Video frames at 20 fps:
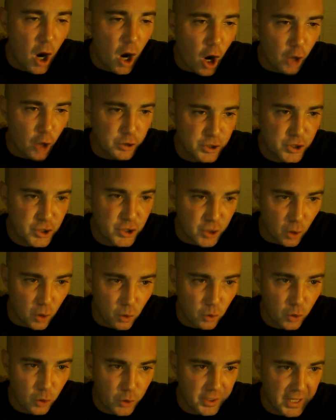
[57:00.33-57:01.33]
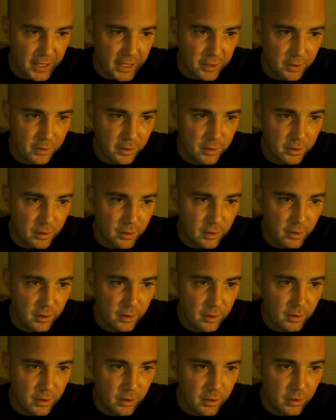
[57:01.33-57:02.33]
our soul creator.
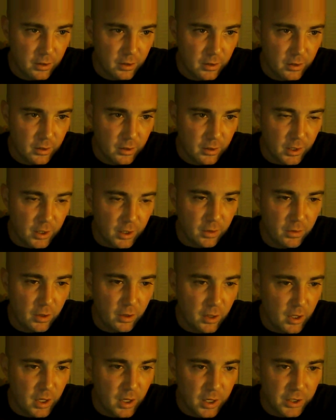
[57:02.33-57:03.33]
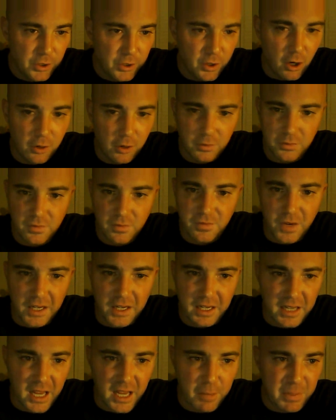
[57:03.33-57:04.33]
You all
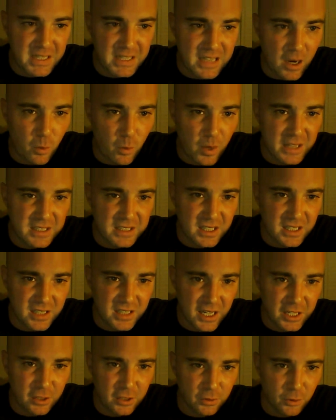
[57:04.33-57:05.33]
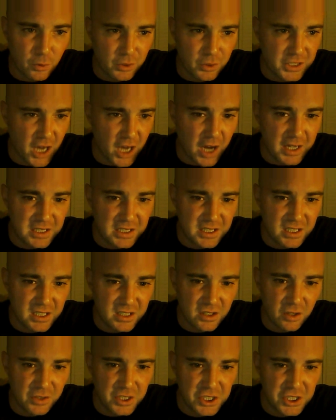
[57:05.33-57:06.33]
fucking hippies out west can take your little goddesses
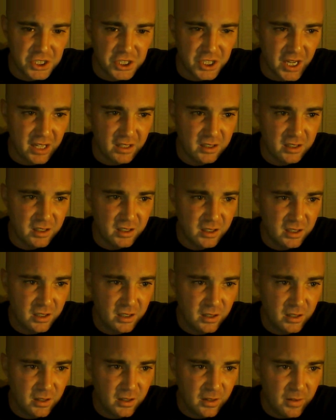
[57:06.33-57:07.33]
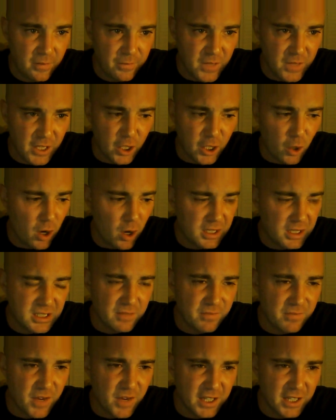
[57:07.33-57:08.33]
and all this shit and go hug
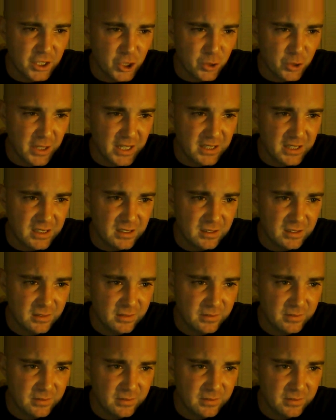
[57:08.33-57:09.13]
some fucking trees